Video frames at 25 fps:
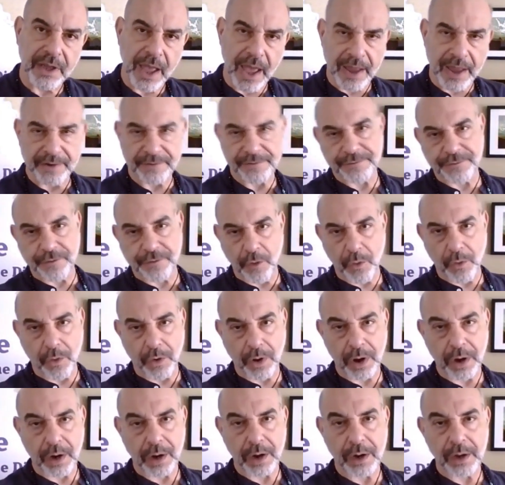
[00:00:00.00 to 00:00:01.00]
And
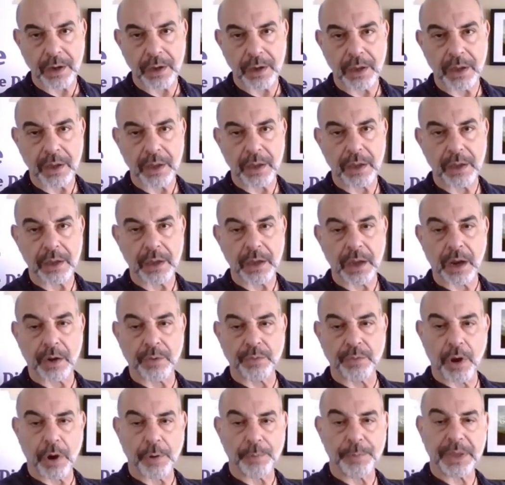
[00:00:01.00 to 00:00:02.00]
4,
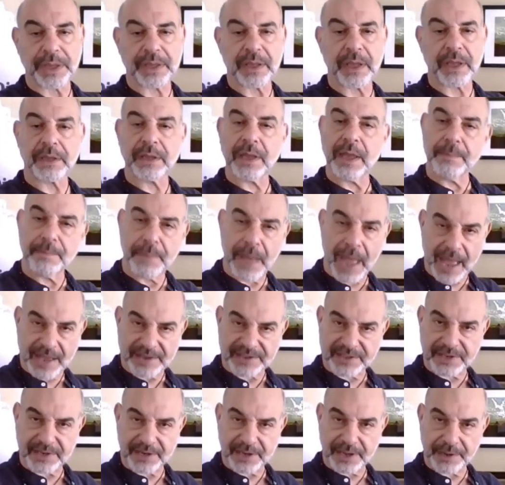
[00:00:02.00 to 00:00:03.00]
aerobic
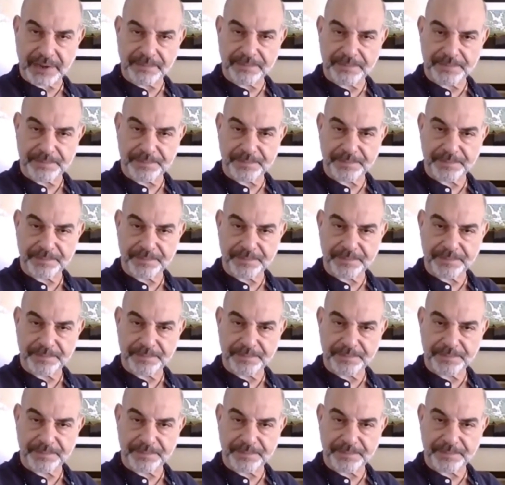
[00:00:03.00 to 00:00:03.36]
capacity.